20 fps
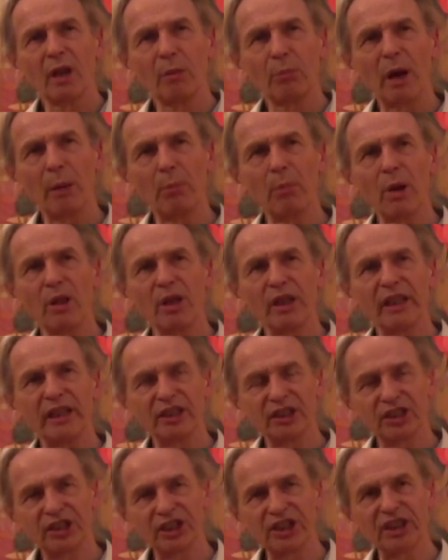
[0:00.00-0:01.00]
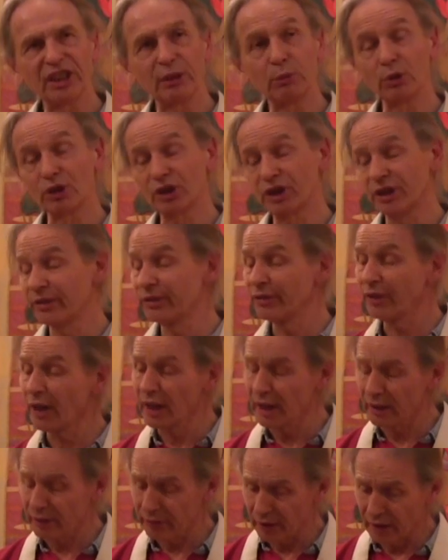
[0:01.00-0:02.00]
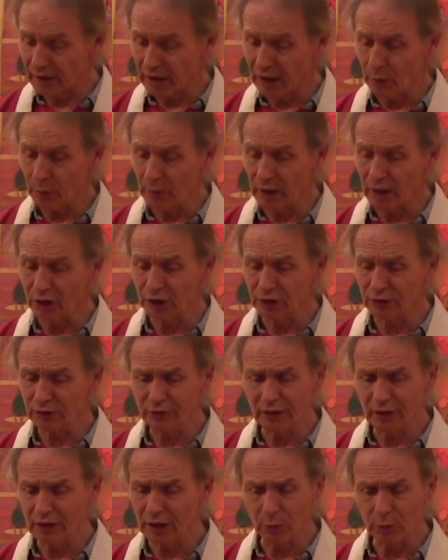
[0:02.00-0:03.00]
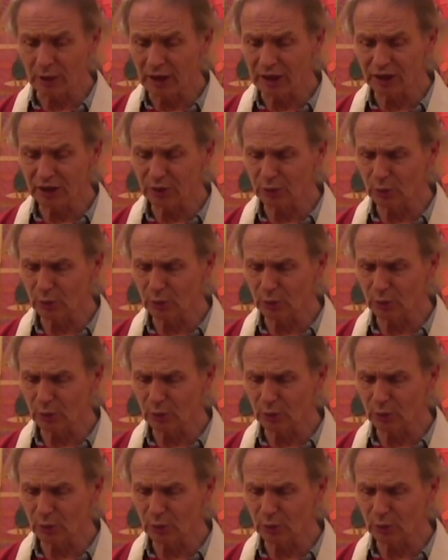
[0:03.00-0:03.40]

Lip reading: My mother insisted once she finally found out when I was